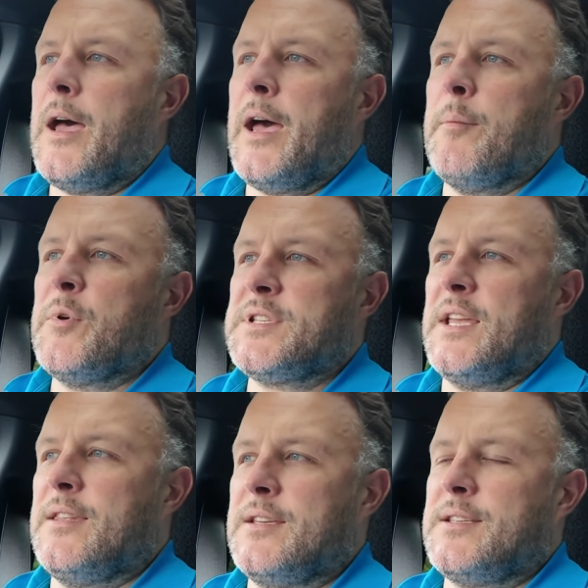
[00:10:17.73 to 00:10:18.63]
I must
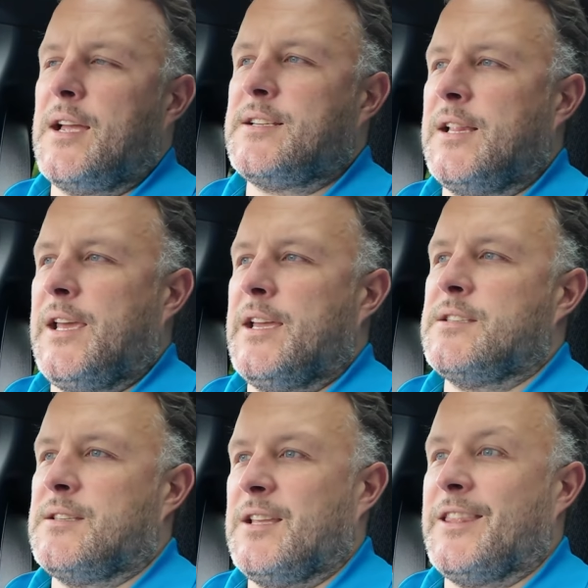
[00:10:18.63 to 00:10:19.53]
say, this actually
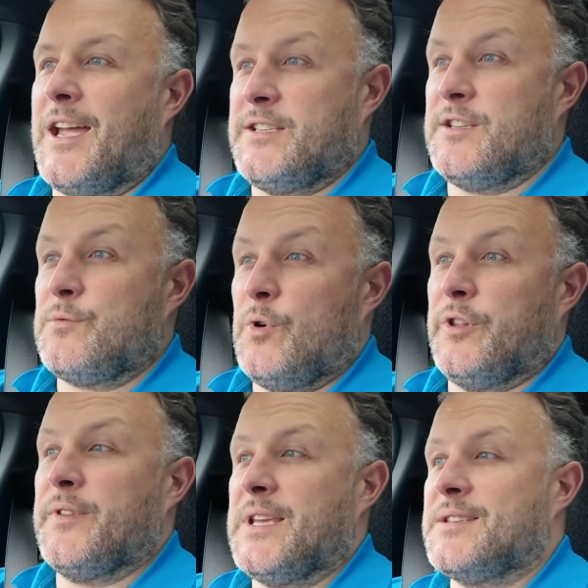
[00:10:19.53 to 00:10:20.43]
is the nicest
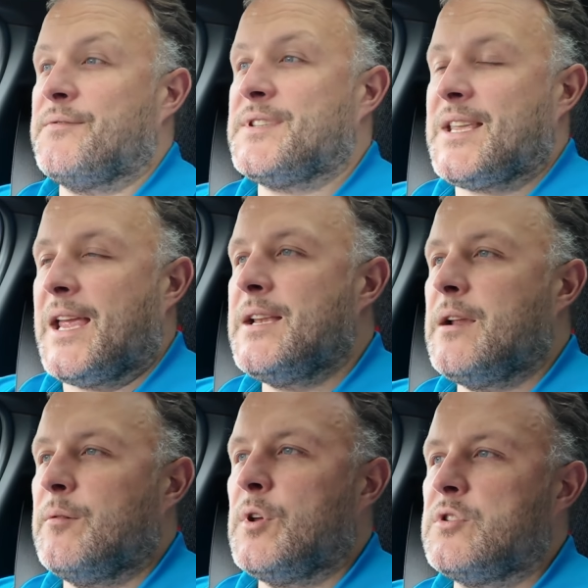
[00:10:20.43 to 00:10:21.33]
one of these I've
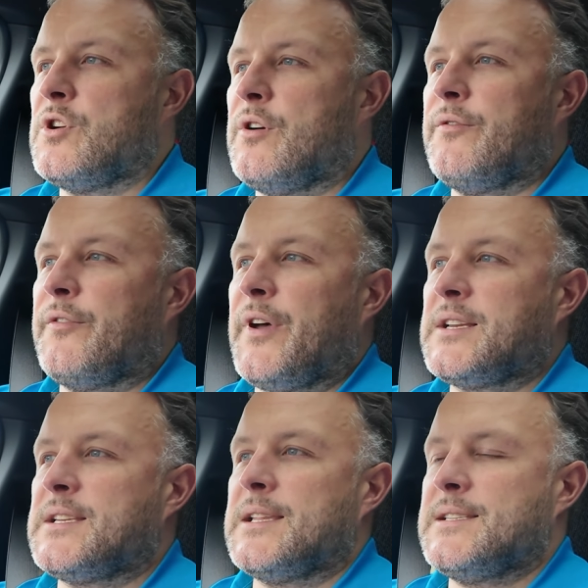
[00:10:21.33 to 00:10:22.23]
seen. I'm not sure if I've
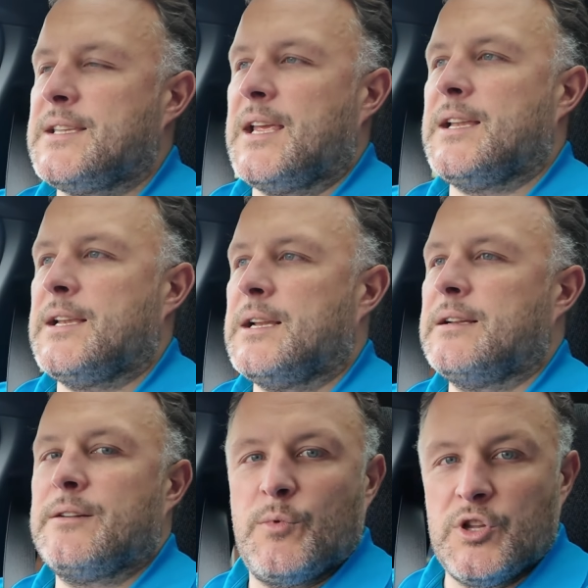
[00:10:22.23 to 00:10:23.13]
actually seen
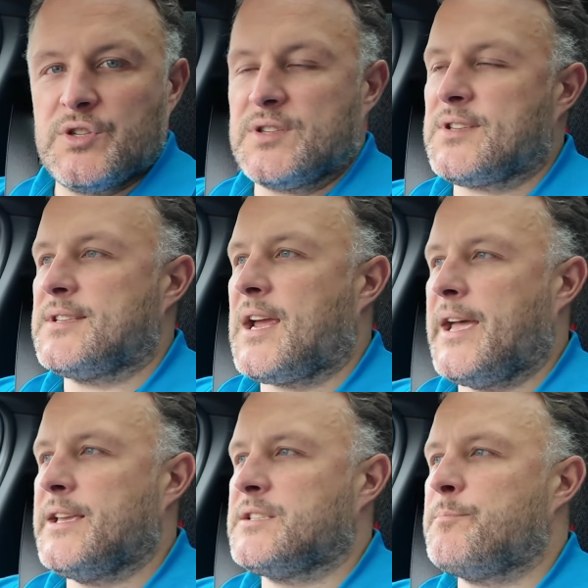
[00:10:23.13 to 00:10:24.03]
one just as
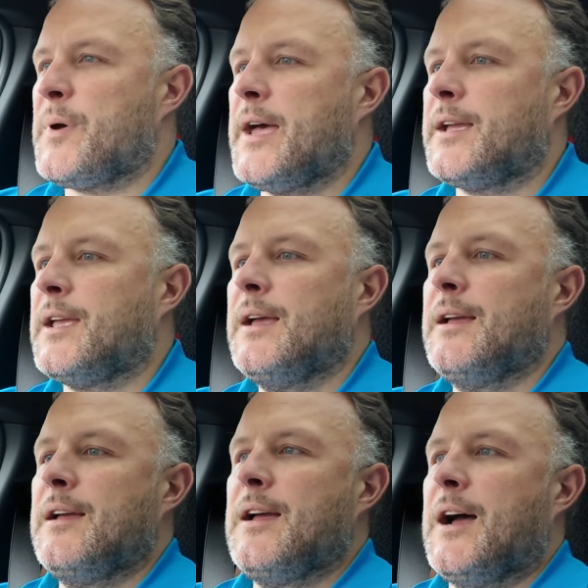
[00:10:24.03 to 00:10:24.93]
high a spec.
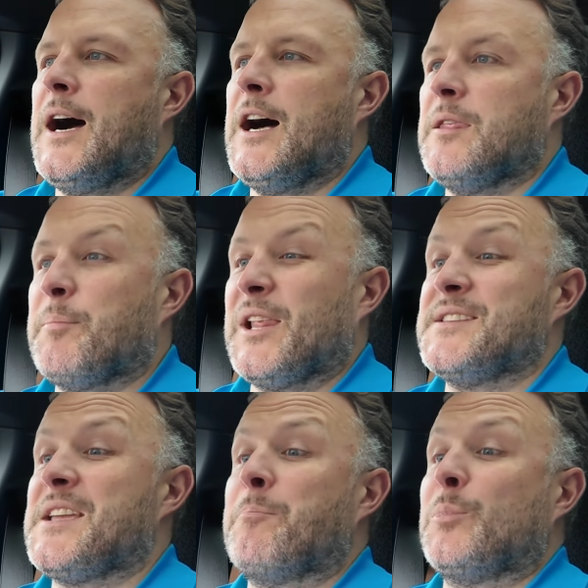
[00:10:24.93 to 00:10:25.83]
And the
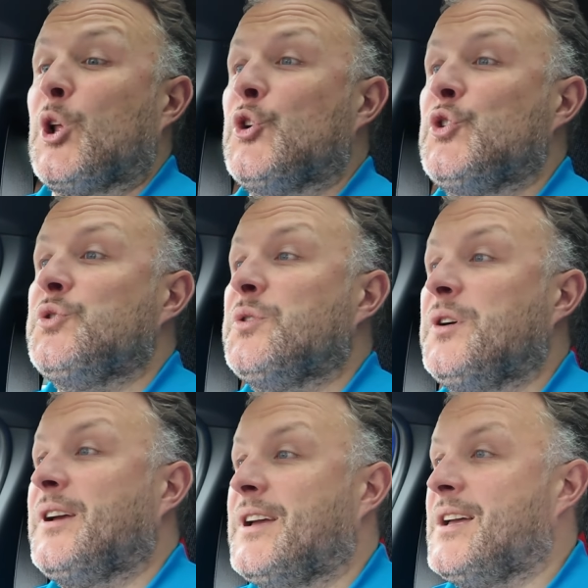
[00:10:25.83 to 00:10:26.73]
blazing blue
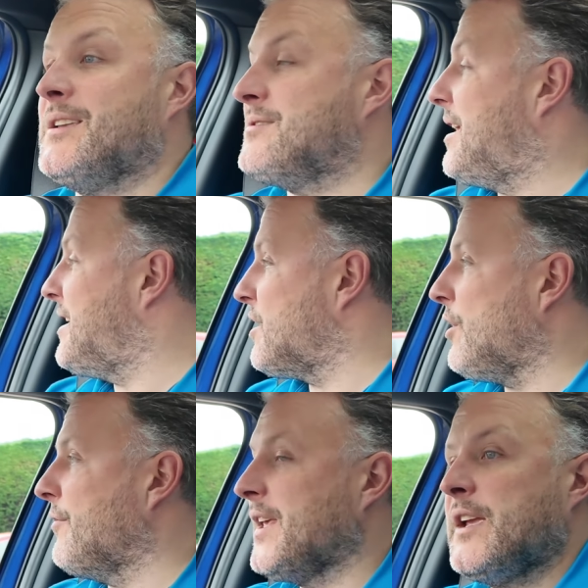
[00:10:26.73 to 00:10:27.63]
is a
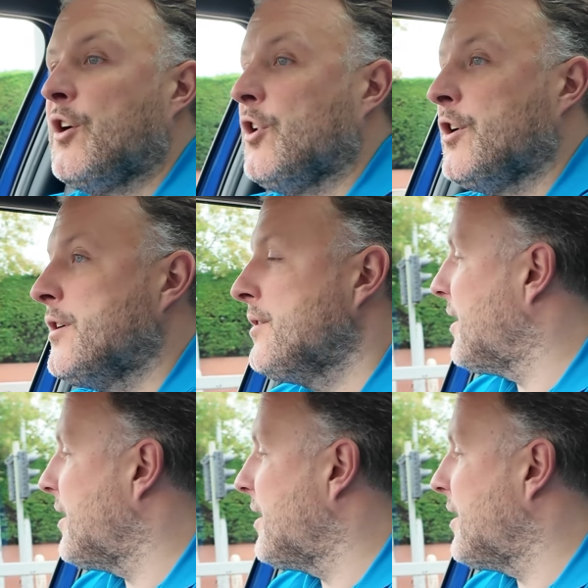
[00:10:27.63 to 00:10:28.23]
lovely colour.